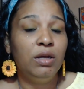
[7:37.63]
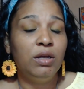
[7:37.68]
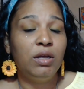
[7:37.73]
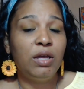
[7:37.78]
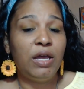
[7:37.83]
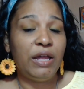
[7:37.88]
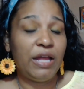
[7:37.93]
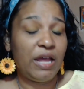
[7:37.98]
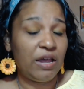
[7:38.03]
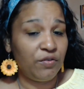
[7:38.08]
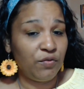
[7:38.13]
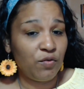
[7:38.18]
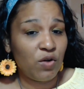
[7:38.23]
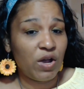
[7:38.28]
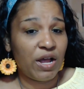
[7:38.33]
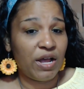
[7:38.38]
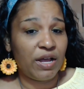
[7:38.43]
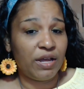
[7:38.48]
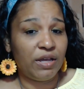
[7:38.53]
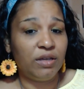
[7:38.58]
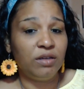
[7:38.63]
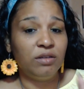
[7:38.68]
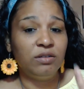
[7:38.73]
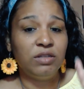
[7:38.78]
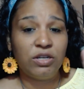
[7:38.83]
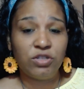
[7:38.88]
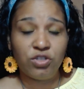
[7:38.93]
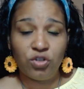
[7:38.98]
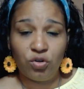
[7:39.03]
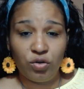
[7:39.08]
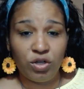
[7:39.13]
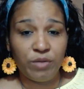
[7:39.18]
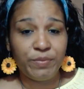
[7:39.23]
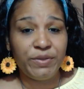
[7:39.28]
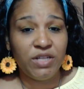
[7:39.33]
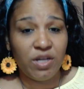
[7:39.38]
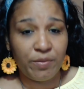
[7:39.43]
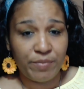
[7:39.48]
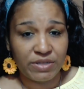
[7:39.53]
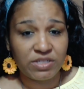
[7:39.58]
And FYI, that should only be
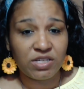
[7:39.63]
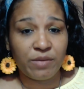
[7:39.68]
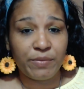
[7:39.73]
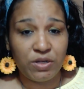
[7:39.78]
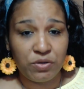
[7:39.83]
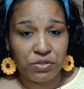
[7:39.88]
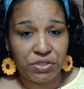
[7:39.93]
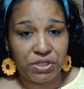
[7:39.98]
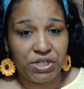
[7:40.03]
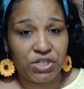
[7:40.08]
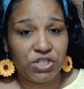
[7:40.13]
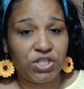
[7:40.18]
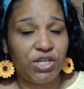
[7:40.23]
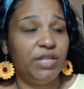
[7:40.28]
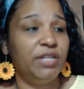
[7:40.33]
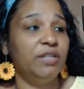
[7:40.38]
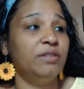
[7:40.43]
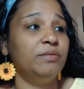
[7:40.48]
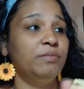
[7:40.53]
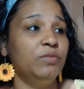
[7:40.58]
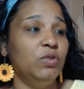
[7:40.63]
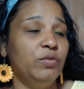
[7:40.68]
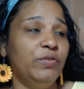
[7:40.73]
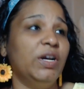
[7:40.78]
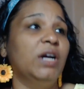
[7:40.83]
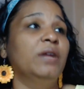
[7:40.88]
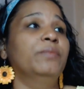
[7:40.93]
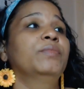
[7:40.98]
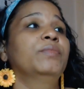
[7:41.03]
done by somebody who's initiated. Moving on.